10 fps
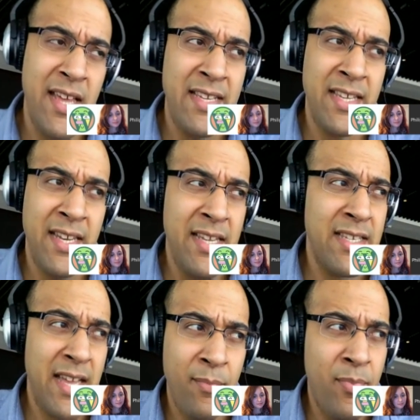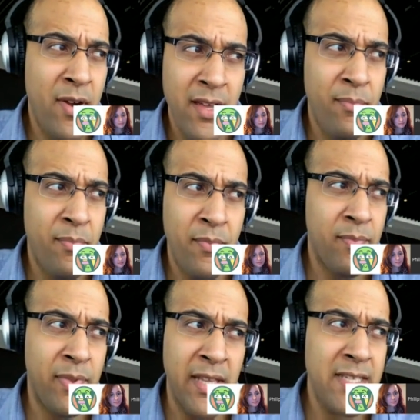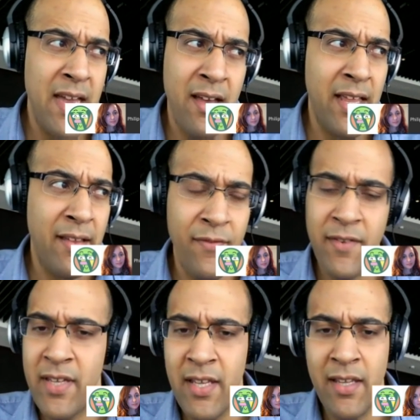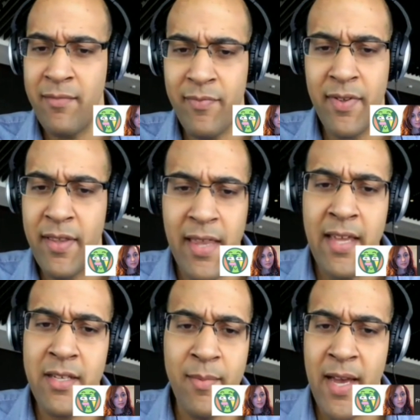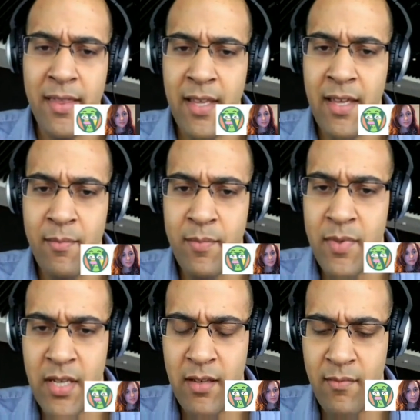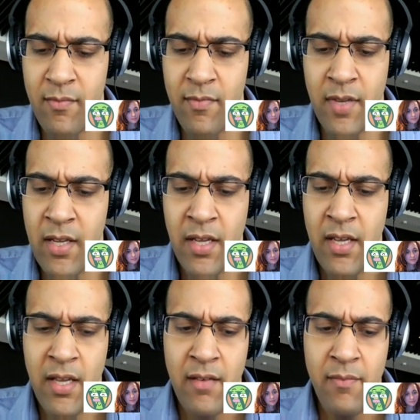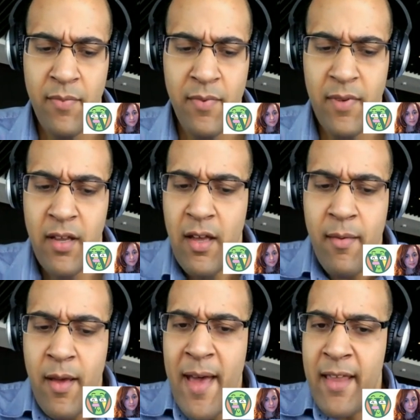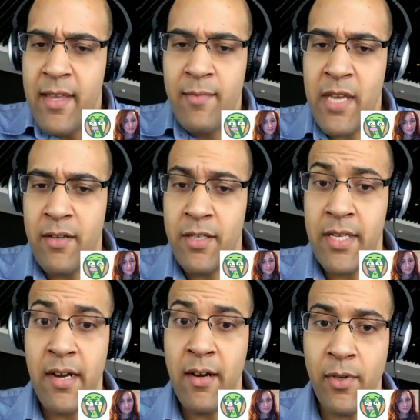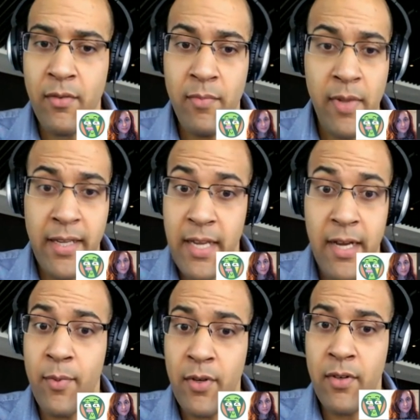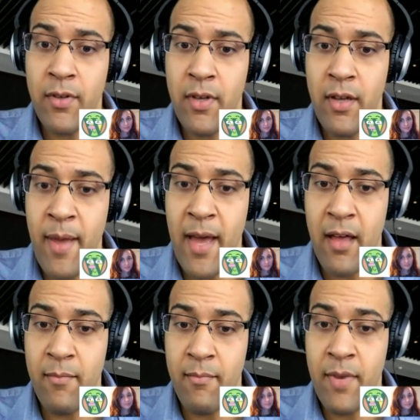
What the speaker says: as it is. I could probably list out like 50 things about themes and about themes that are just terrible, about